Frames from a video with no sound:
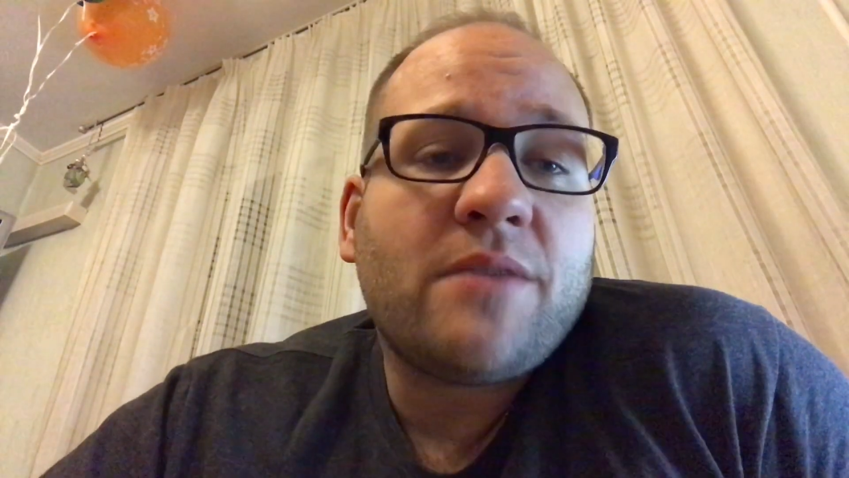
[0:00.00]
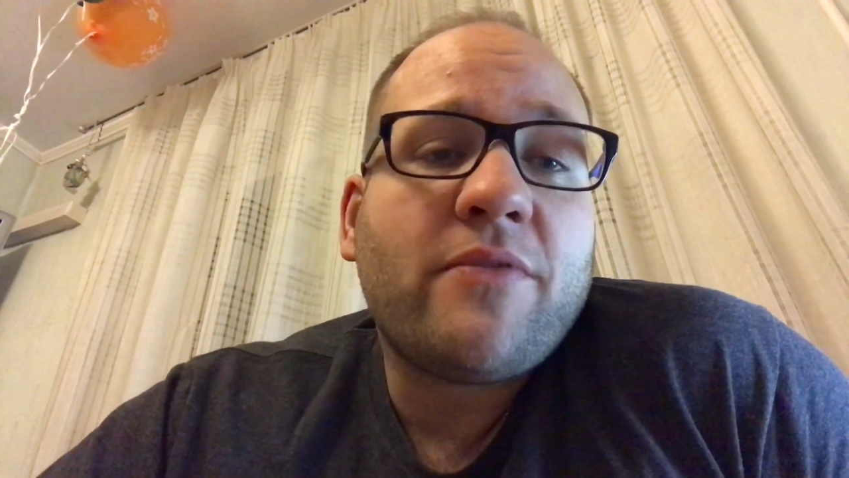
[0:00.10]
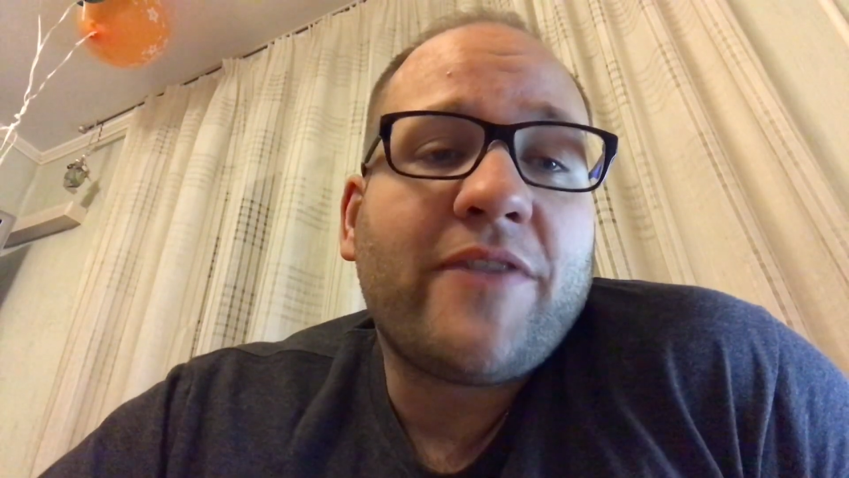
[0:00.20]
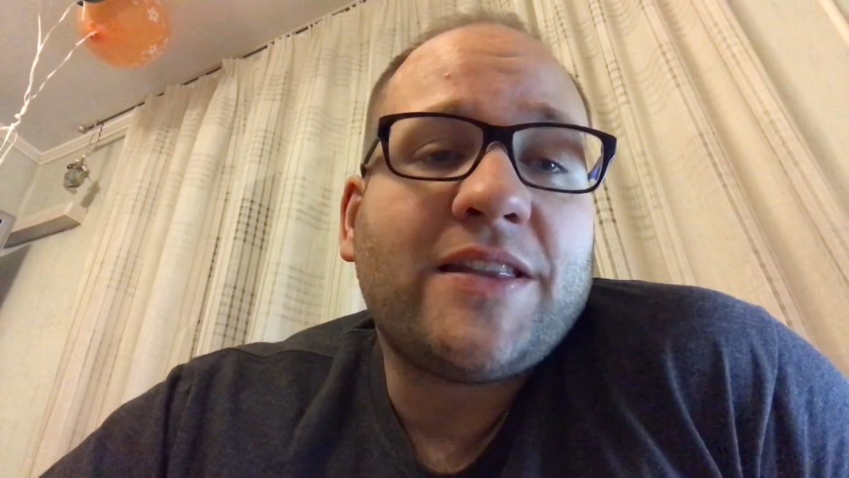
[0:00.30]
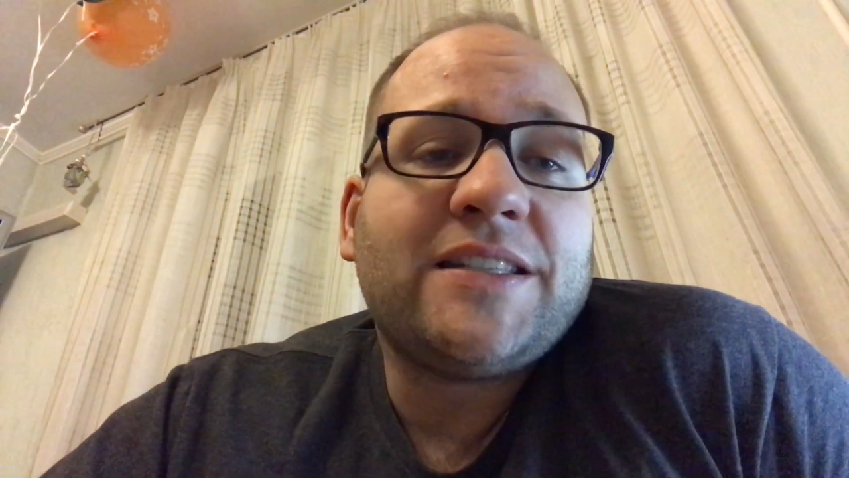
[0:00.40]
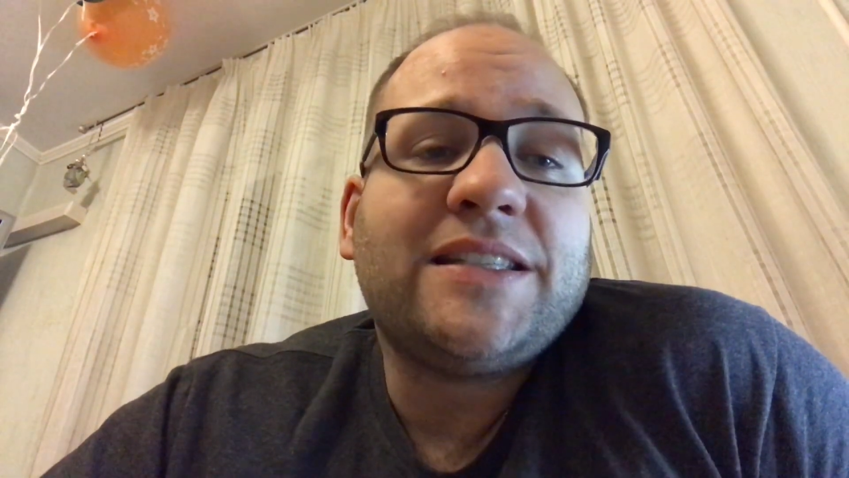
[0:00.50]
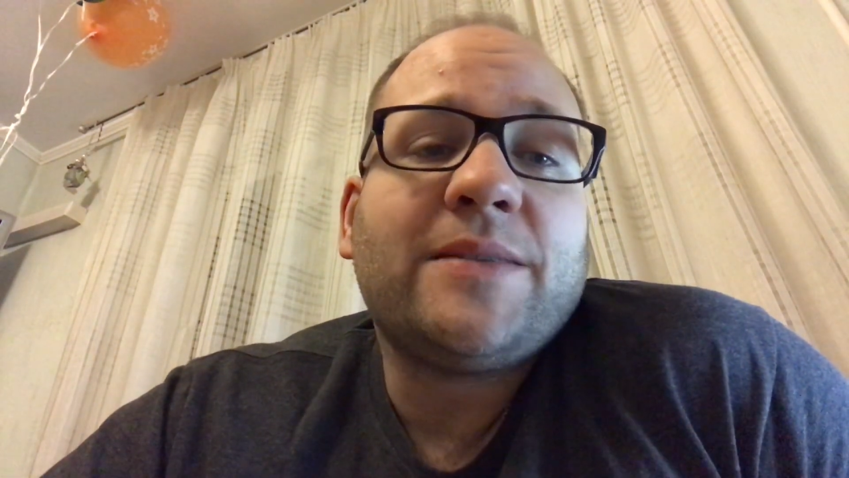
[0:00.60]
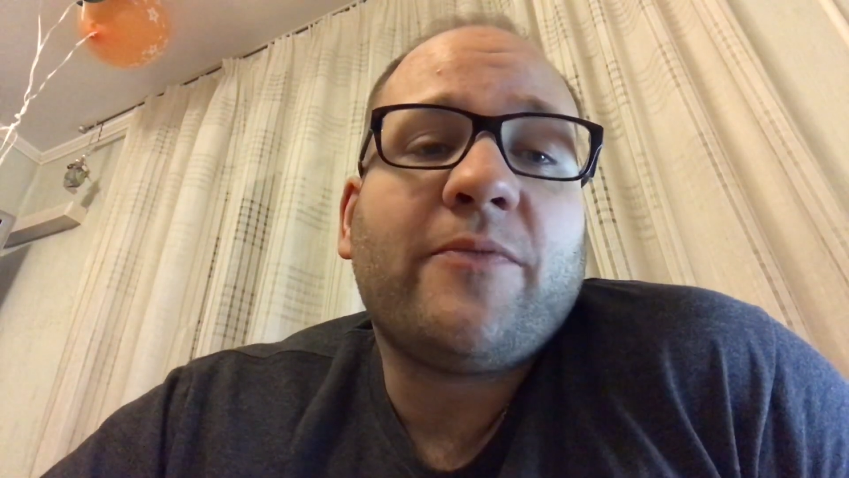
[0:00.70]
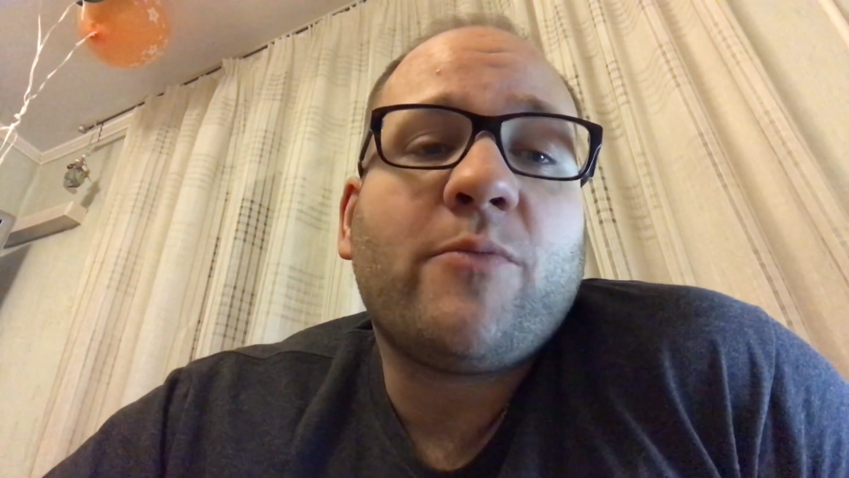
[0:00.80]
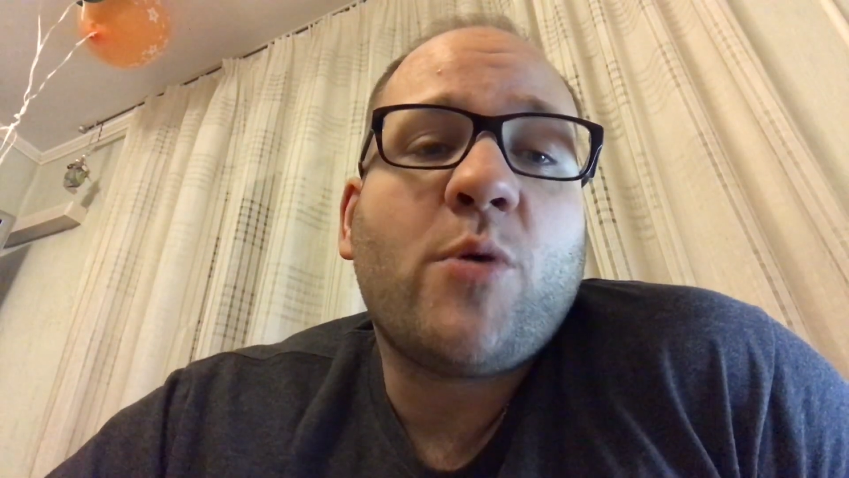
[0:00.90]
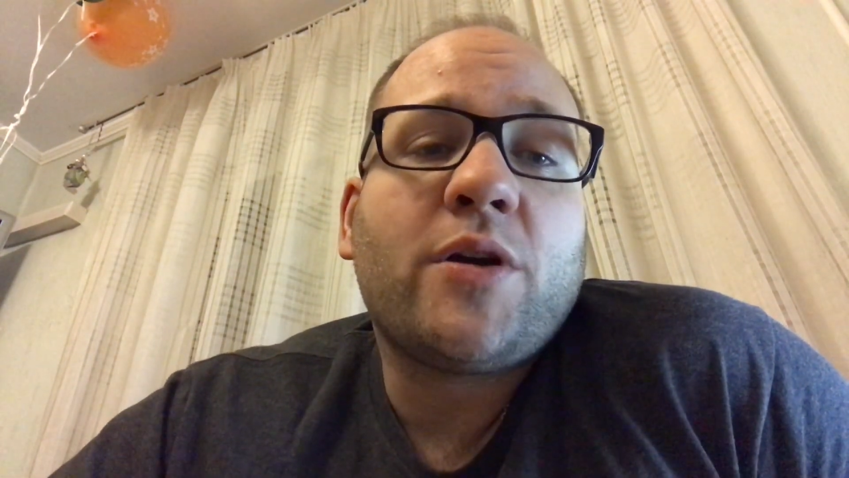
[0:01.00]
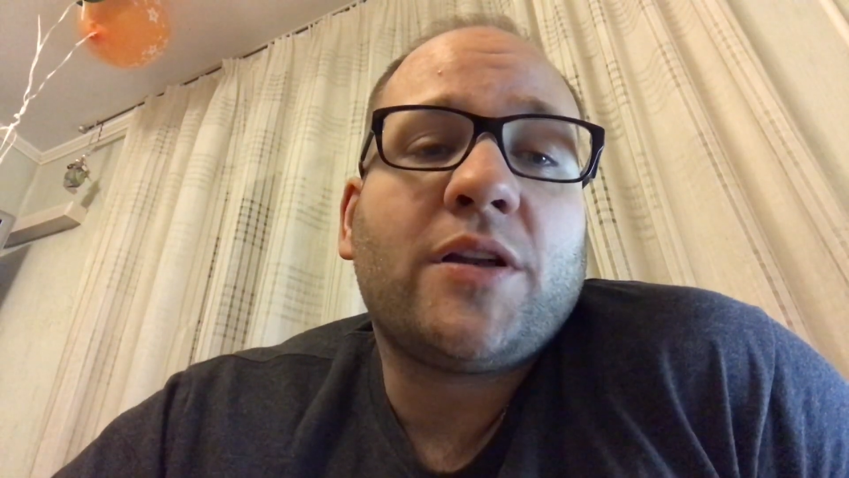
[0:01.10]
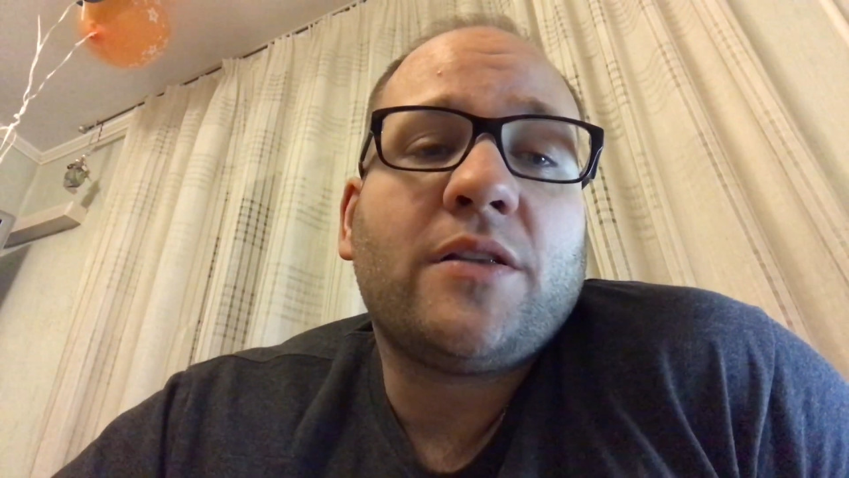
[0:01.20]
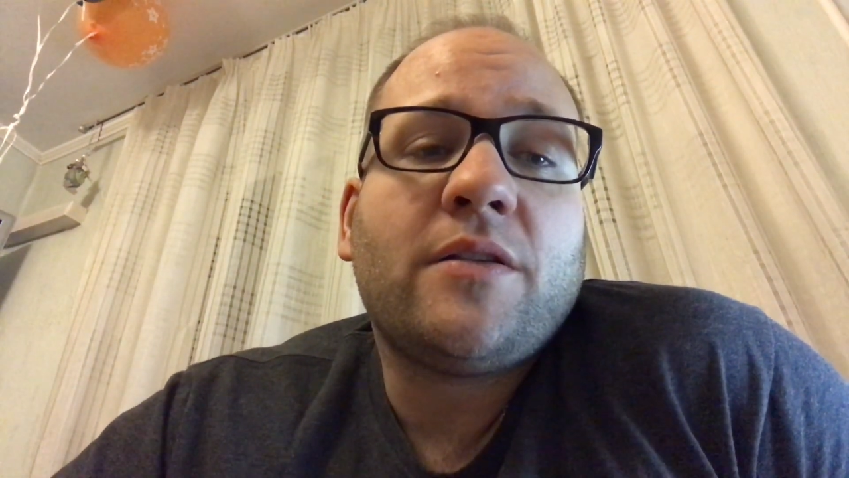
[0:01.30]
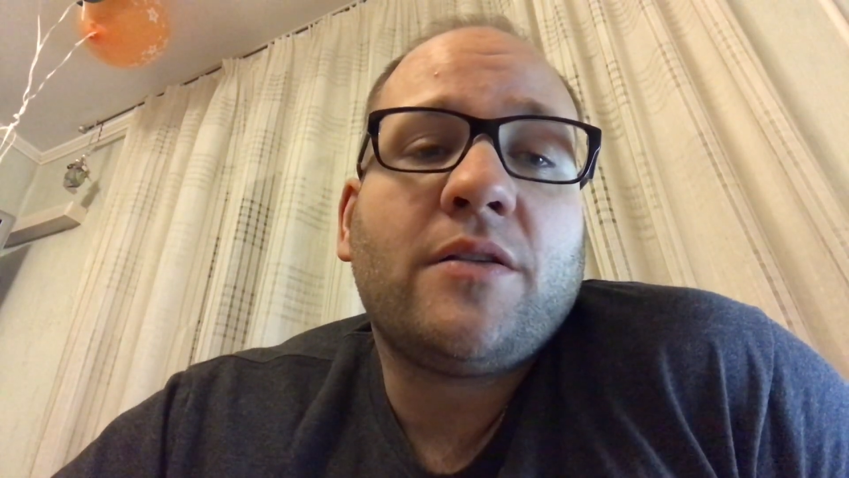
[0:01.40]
prevent the system from working.